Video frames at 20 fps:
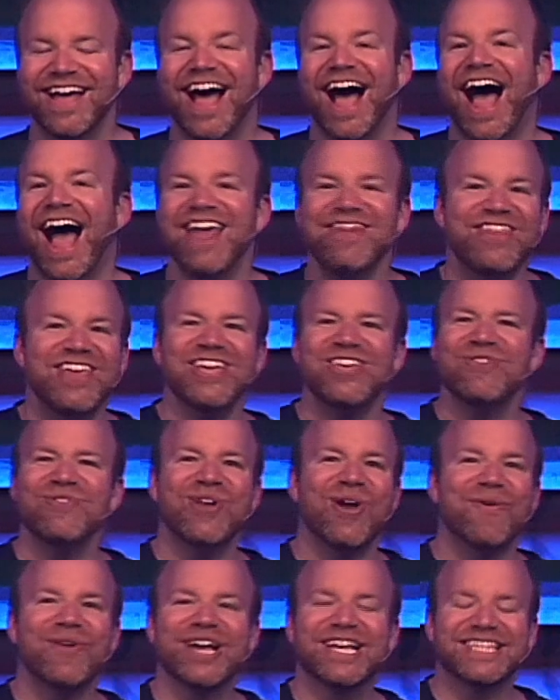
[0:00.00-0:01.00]
I think you
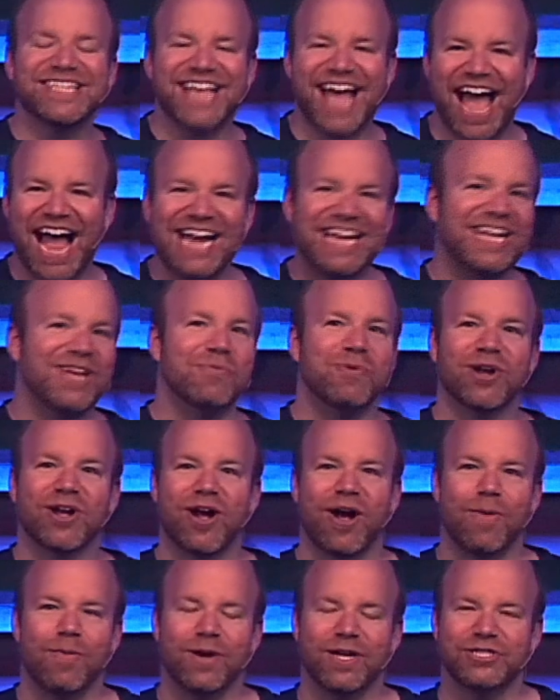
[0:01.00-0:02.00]
know exactly what
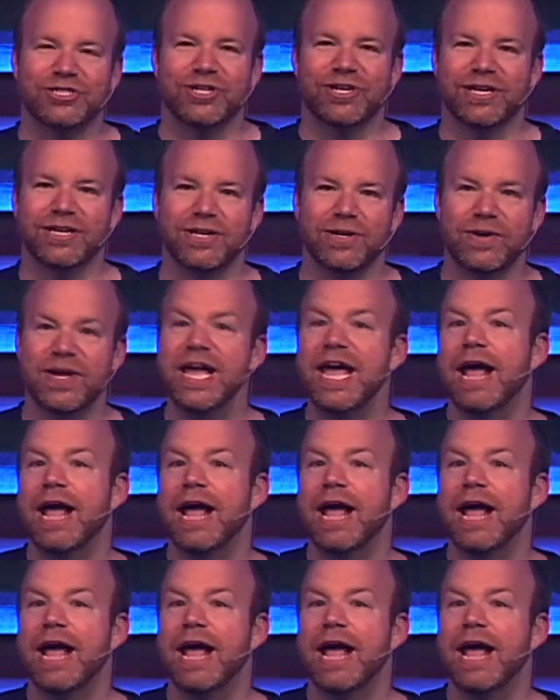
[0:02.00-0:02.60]
God wants you to do.